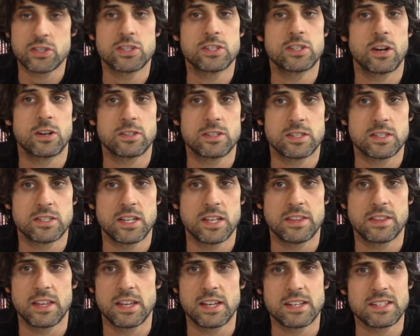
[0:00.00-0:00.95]
She starts to
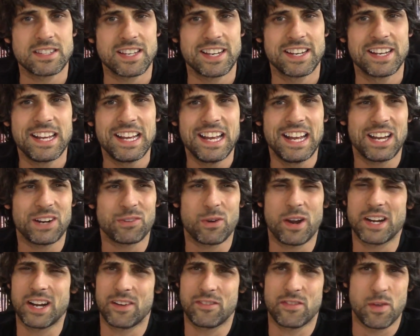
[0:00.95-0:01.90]
see things. And
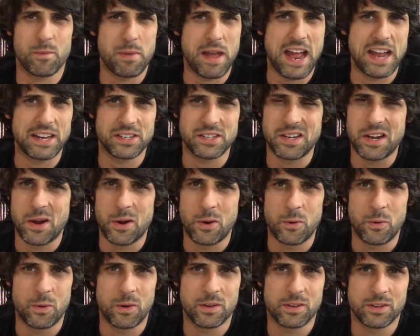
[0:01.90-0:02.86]
right off the bat, you
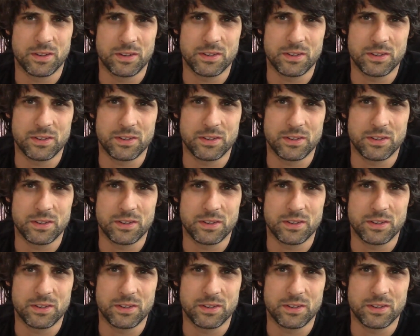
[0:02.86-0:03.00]
know,